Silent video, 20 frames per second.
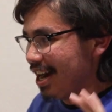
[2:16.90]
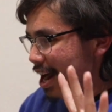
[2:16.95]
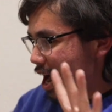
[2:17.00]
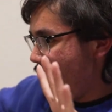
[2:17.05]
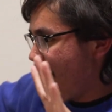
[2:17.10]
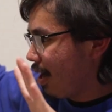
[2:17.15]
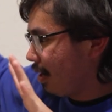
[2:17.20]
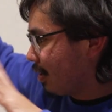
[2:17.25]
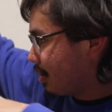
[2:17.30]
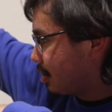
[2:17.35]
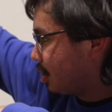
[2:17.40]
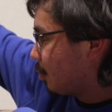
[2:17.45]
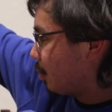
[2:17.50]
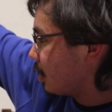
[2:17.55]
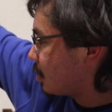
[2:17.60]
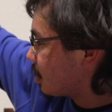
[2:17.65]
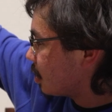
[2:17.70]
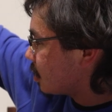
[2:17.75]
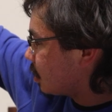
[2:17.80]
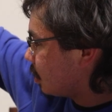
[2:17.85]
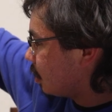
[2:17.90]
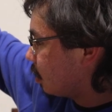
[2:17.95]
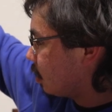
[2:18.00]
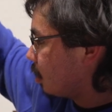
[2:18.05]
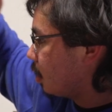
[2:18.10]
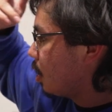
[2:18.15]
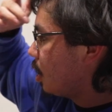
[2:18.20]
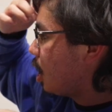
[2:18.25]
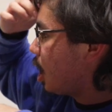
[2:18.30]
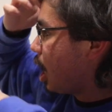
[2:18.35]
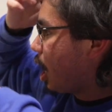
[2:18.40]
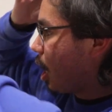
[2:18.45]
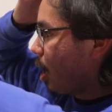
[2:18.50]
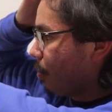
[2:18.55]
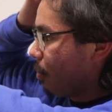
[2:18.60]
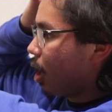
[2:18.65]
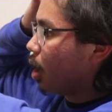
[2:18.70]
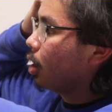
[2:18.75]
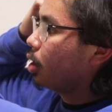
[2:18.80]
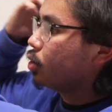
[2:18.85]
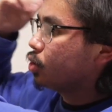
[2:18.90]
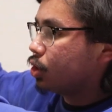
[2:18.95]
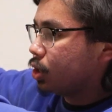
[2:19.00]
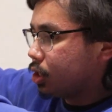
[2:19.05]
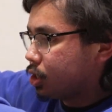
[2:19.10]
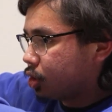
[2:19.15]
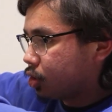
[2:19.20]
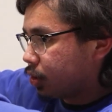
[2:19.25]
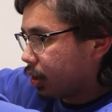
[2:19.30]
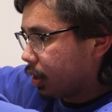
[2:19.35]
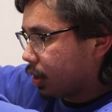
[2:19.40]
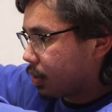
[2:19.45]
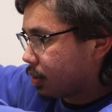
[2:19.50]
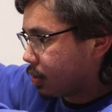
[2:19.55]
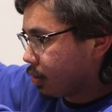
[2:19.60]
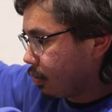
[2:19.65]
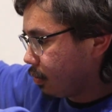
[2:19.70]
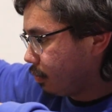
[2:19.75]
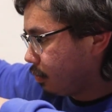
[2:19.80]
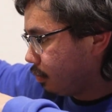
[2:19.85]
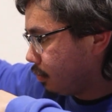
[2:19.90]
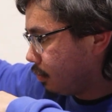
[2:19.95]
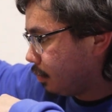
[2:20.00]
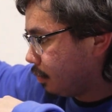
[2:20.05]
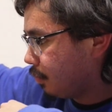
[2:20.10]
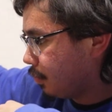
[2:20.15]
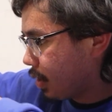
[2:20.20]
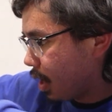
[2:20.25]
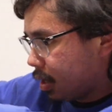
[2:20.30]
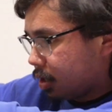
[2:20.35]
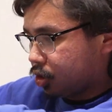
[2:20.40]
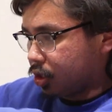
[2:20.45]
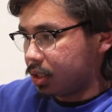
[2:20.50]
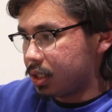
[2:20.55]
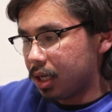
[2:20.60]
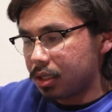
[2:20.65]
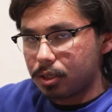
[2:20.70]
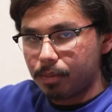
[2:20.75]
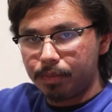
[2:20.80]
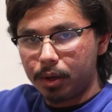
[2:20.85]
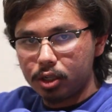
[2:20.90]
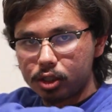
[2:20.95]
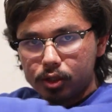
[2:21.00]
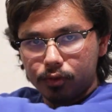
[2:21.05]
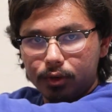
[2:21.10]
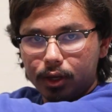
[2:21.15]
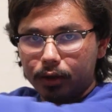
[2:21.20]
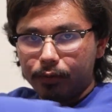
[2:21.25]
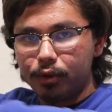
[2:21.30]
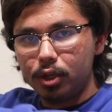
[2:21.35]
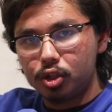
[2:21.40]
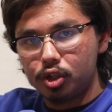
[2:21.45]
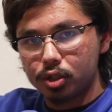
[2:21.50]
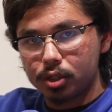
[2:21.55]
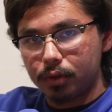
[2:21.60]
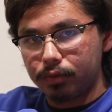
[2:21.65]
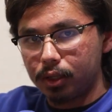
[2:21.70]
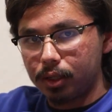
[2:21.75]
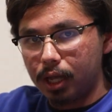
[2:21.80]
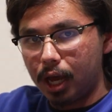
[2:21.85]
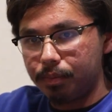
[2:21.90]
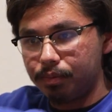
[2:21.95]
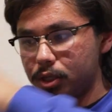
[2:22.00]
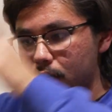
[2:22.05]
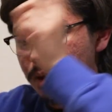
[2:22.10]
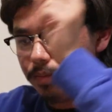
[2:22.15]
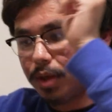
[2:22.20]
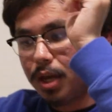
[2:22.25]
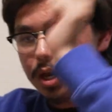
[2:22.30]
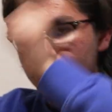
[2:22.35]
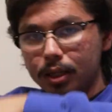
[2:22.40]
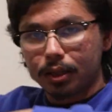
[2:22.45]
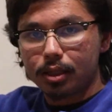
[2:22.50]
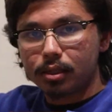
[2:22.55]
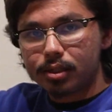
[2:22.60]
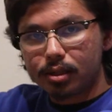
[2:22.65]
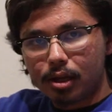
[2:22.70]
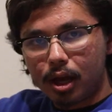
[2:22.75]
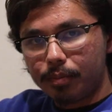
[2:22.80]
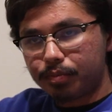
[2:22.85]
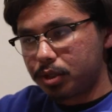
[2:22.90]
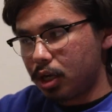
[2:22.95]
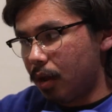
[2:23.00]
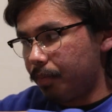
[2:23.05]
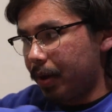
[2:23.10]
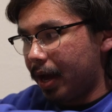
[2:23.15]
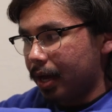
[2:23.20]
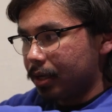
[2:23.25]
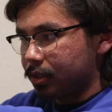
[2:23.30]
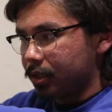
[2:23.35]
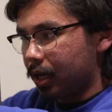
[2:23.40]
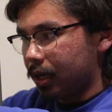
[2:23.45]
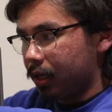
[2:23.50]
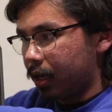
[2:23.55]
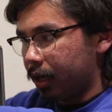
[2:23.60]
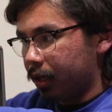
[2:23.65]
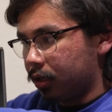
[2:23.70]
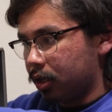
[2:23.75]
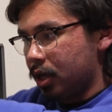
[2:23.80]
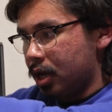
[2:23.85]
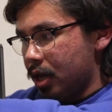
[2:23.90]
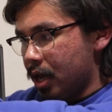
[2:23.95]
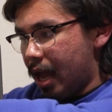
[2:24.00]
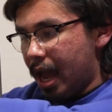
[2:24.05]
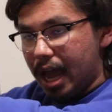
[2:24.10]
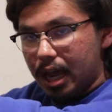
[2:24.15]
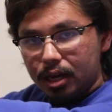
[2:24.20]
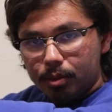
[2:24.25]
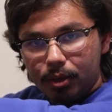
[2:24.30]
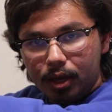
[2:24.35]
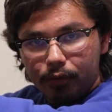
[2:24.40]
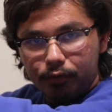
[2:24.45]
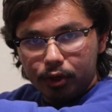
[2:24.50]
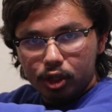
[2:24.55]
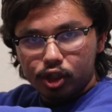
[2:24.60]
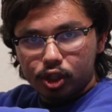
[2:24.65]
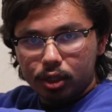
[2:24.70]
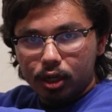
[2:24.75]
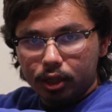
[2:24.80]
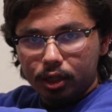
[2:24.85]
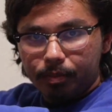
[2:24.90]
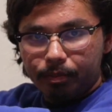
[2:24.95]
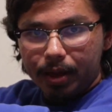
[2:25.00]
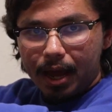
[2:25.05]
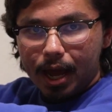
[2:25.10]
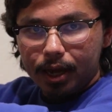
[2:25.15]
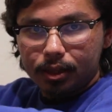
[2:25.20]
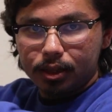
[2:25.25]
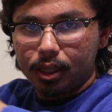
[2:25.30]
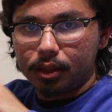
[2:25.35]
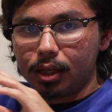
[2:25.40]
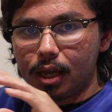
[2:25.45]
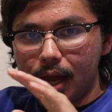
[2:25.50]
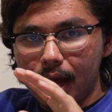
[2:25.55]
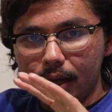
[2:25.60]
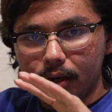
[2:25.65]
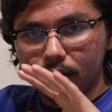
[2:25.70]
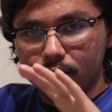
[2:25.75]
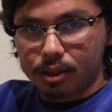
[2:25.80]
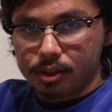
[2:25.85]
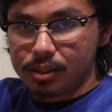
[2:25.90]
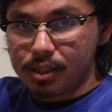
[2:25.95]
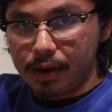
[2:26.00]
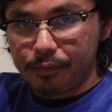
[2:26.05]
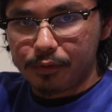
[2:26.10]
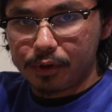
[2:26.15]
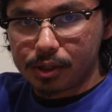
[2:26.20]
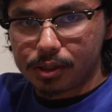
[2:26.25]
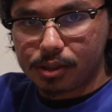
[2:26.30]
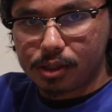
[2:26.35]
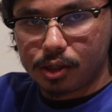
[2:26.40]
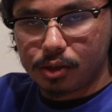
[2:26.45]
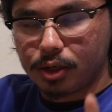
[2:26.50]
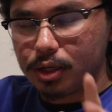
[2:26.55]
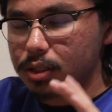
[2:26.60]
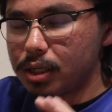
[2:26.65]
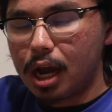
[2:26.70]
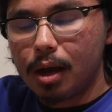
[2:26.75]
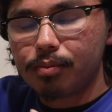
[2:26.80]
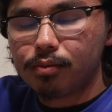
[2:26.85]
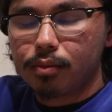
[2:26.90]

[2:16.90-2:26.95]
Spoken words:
All right, let's see what it says in here. ROG Strix, and it just has a bunch of like features of the laptop. This laptop has that like anime vision on the back that they had on the Zephyr series.